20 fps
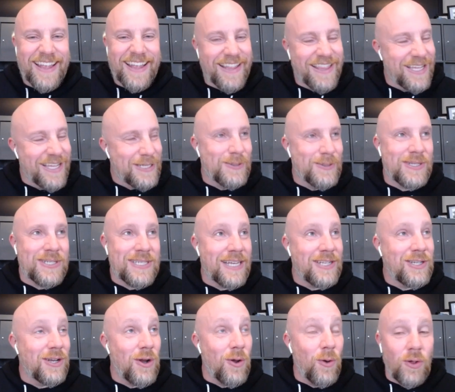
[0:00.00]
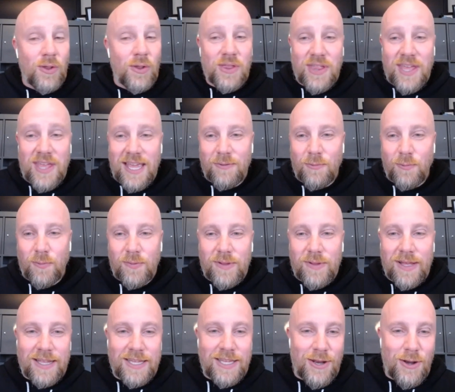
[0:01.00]
this was such an old thing
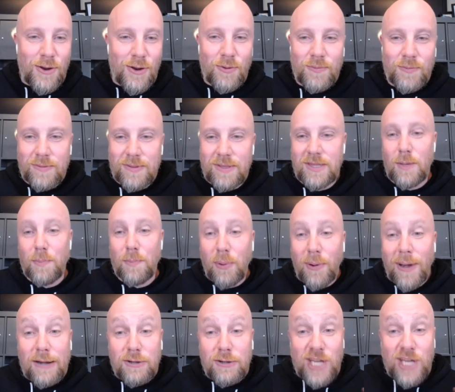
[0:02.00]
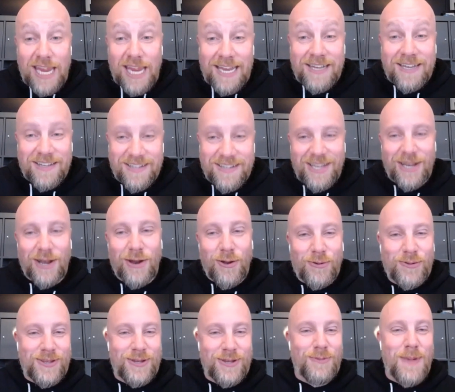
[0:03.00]
that, the prayer chain.
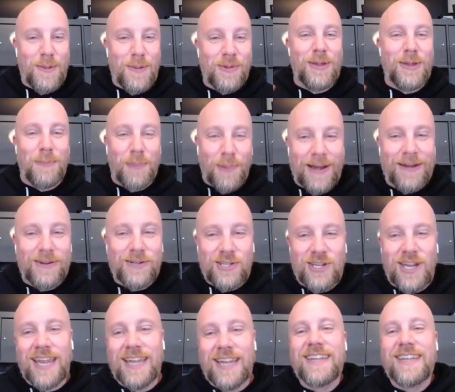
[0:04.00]
Do you remember the prayer chain?